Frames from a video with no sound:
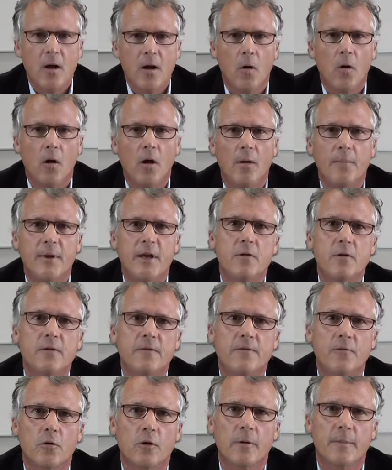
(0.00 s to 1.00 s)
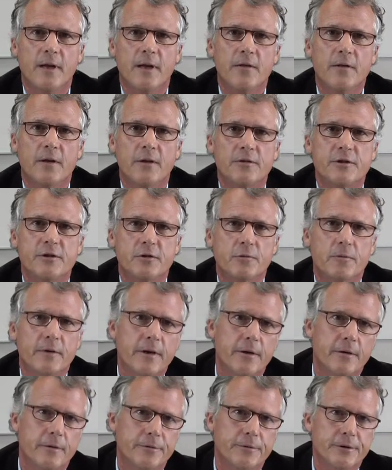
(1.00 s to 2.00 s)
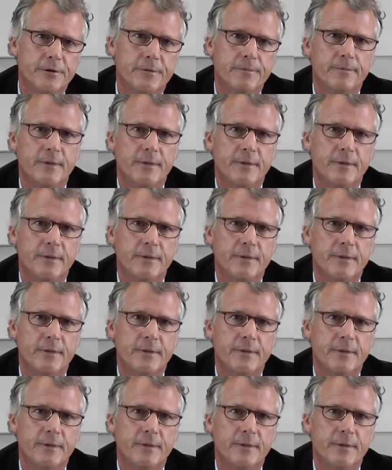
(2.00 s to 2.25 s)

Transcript: all be uniform in those triggers.